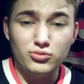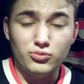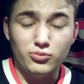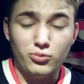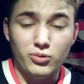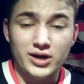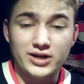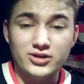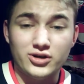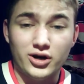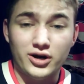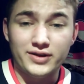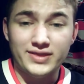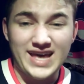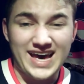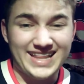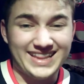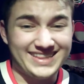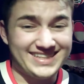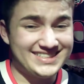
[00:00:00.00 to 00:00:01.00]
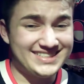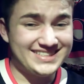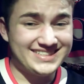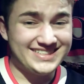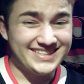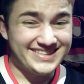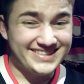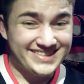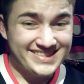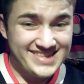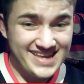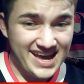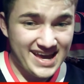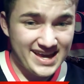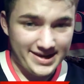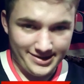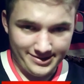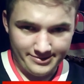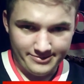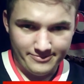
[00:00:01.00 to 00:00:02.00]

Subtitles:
went on that list today.